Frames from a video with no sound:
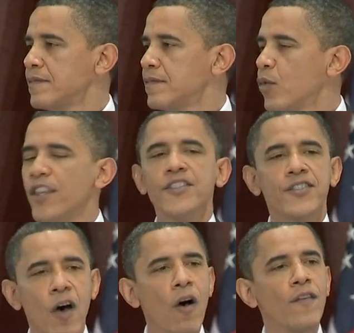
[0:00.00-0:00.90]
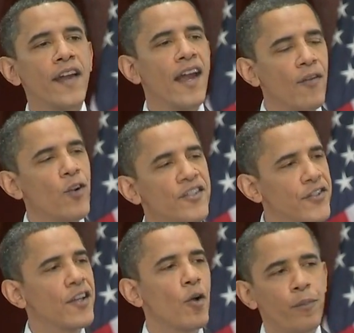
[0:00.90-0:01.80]
Will this solve every
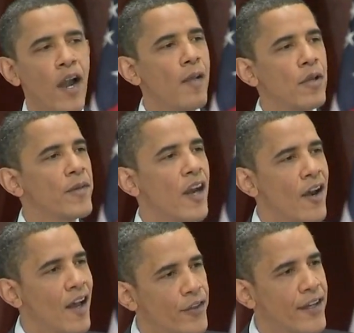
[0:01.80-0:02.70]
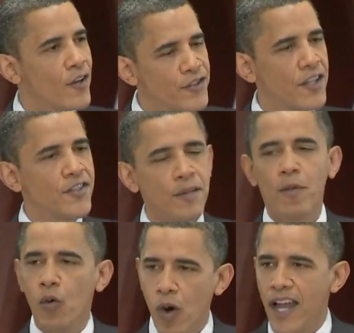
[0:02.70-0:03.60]
single problem in our healthcare system
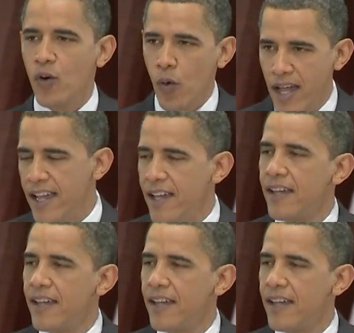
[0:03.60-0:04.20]
right away?